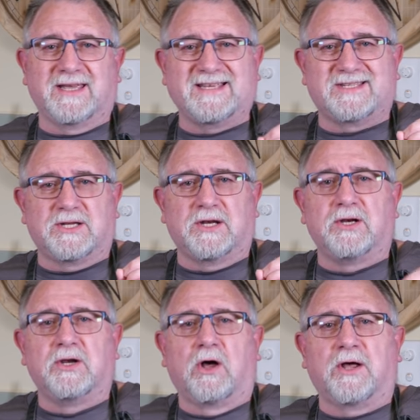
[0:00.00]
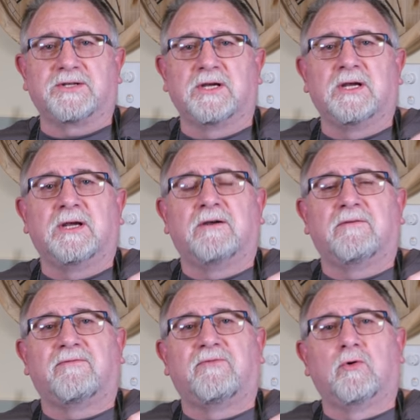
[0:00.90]
It's not
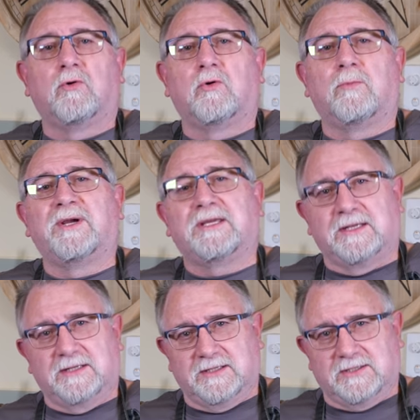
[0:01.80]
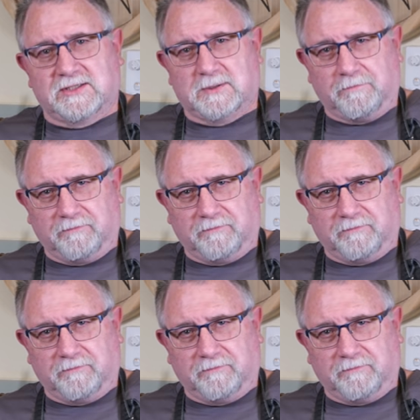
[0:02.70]
for beginners.